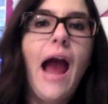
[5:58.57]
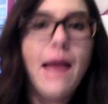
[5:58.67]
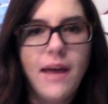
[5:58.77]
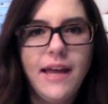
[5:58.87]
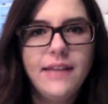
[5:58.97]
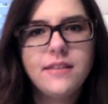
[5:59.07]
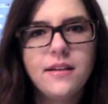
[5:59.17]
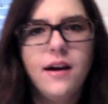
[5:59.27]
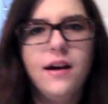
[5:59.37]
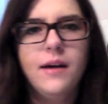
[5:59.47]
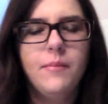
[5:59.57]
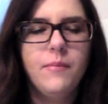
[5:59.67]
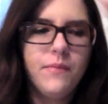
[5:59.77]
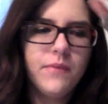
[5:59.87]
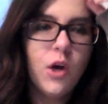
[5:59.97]
I might
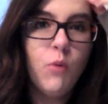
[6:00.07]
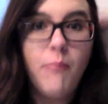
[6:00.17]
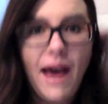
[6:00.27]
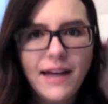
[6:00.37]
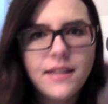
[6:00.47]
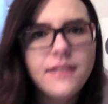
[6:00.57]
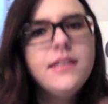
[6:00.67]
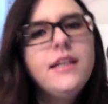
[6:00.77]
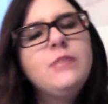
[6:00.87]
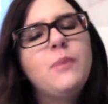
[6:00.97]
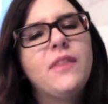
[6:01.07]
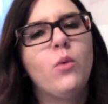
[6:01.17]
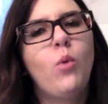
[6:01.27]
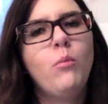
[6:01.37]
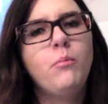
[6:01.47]
go back to that series, but
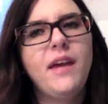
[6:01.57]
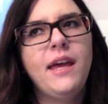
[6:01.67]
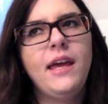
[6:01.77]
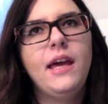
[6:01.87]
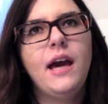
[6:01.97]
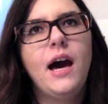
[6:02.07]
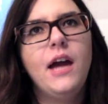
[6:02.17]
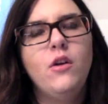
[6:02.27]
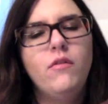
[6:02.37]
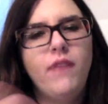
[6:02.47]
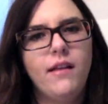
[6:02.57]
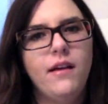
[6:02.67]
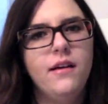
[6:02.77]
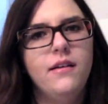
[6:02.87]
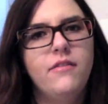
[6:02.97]
there won't be a novella